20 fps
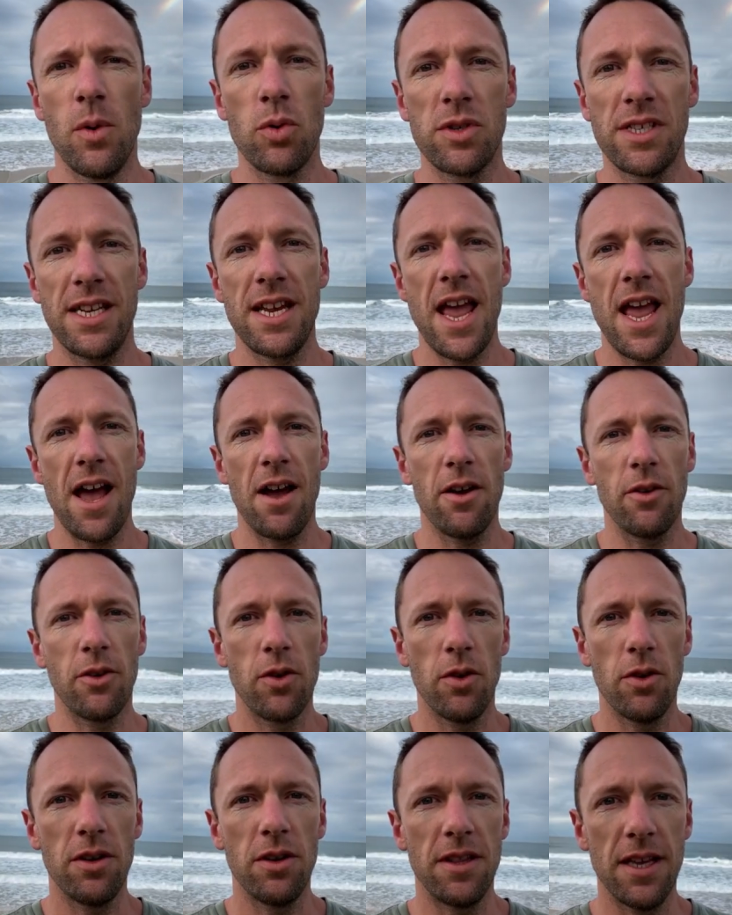We'll see how
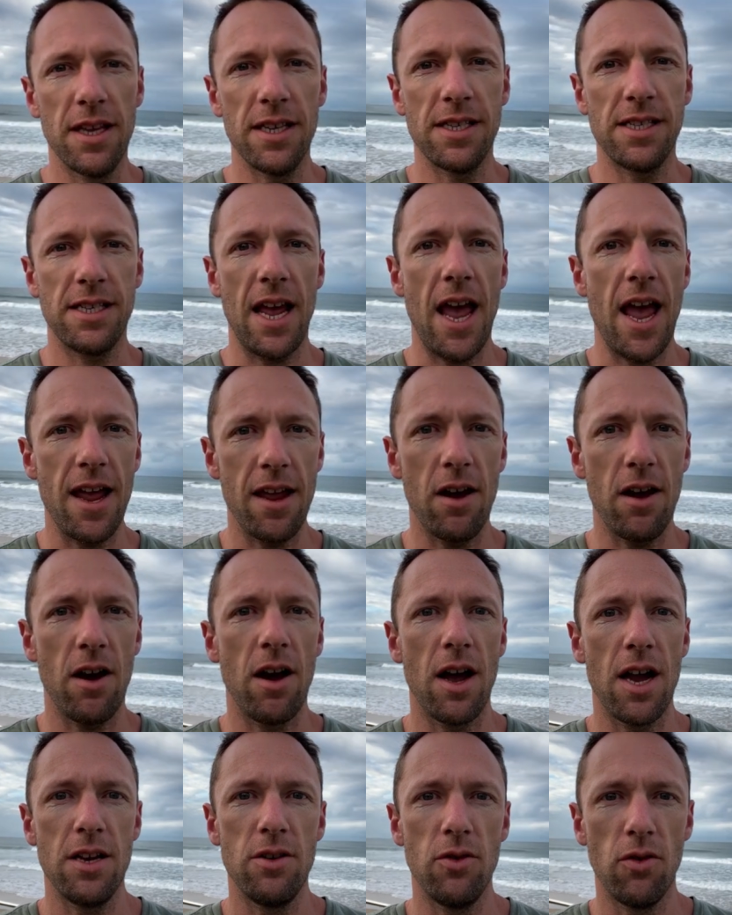good this
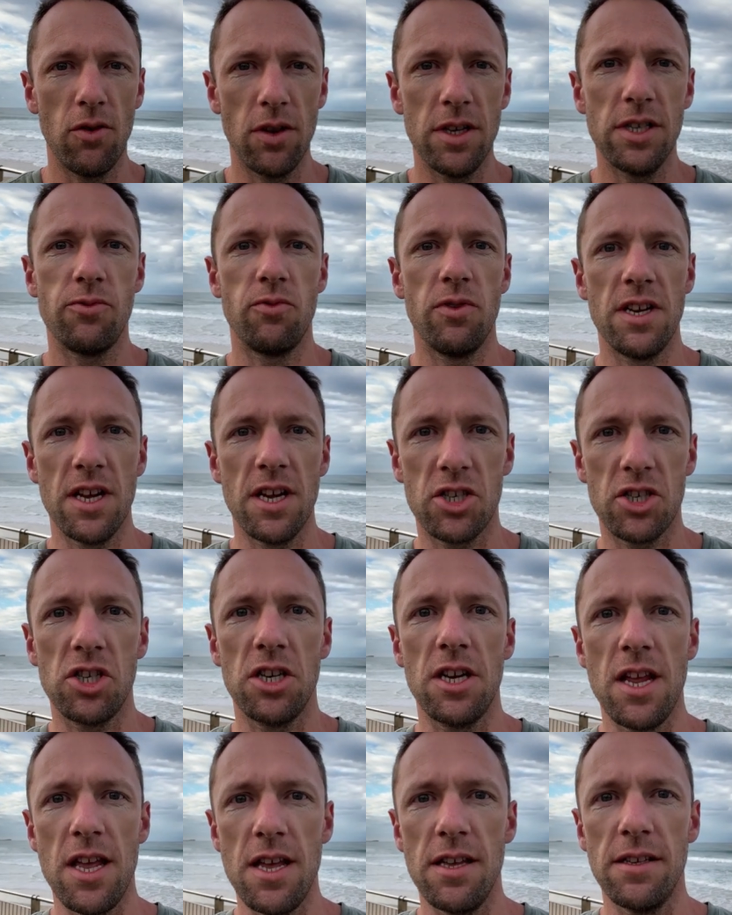AI noise
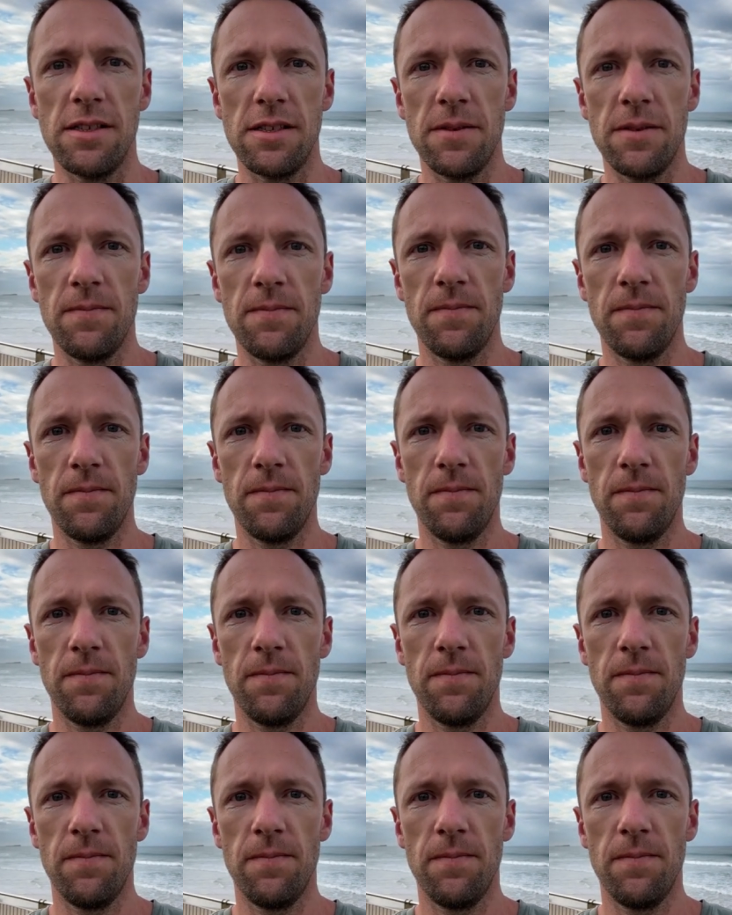reduction is.